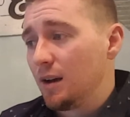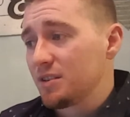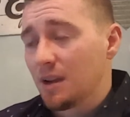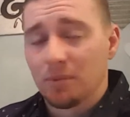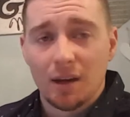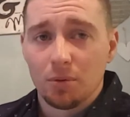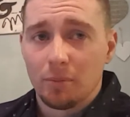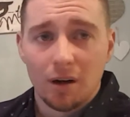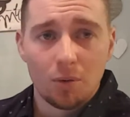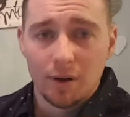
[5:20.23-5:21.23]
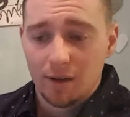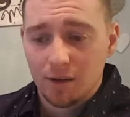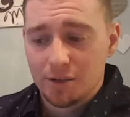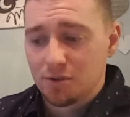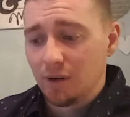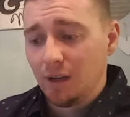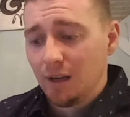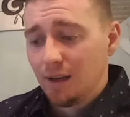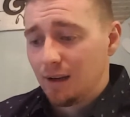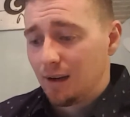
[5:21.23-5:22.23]
Same thing with marijuana industry.
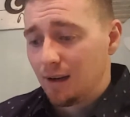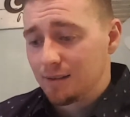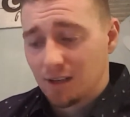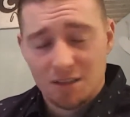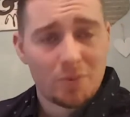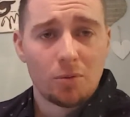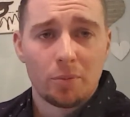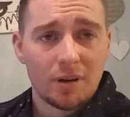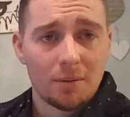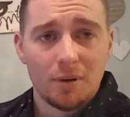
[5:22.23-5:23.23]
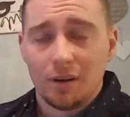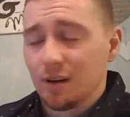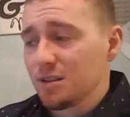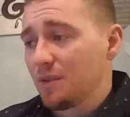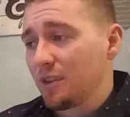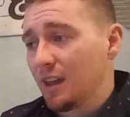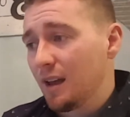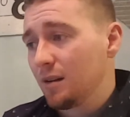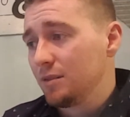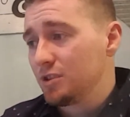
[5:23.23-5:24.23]
Tons of people become millionaires off of
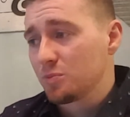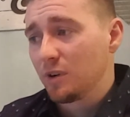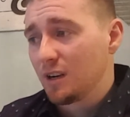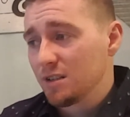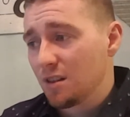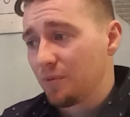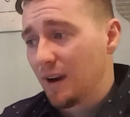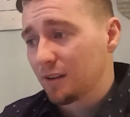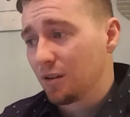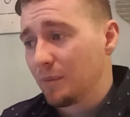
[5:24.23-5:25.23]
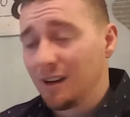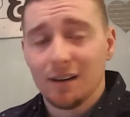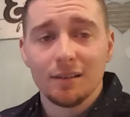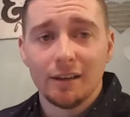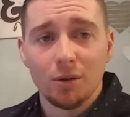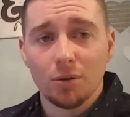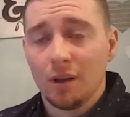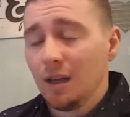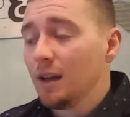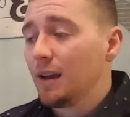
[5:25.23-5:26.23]
that just because of the factor of making it legal